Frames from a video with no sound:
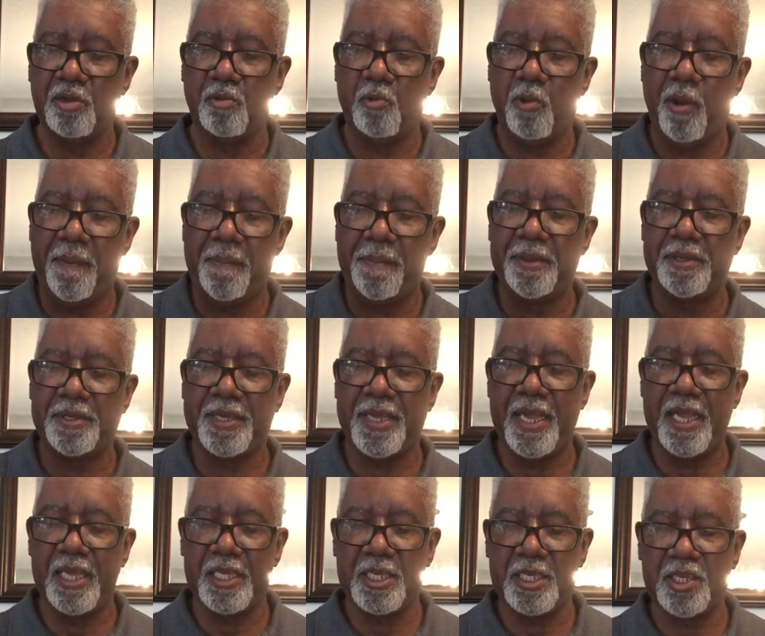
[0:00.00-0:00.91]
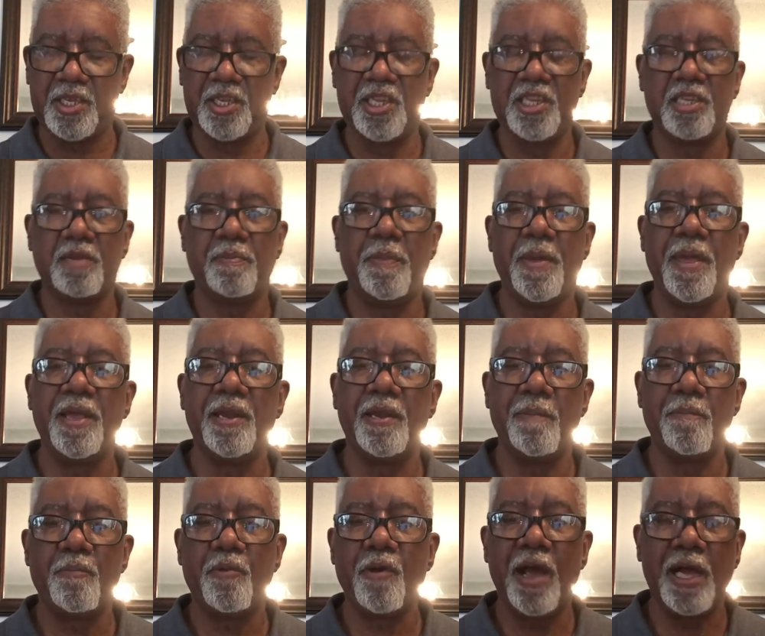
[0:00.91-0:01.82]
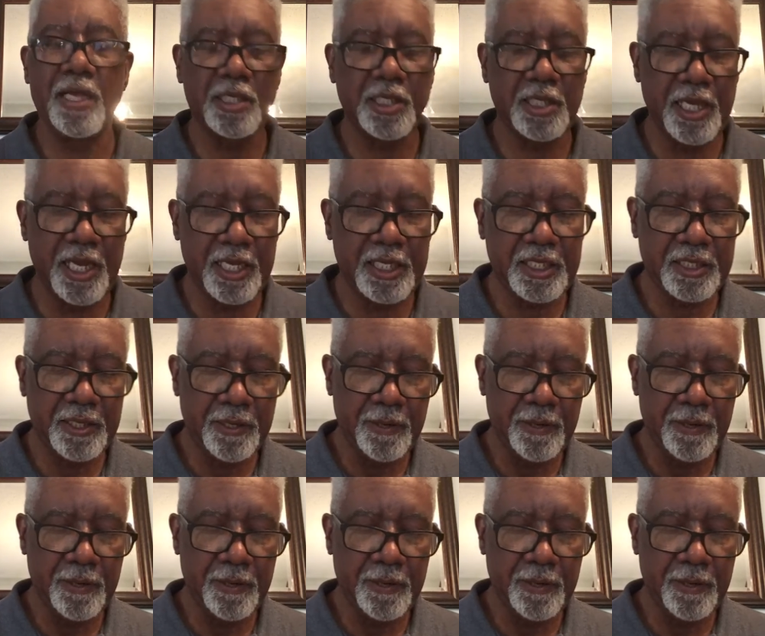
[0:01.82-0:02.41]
represents this building process.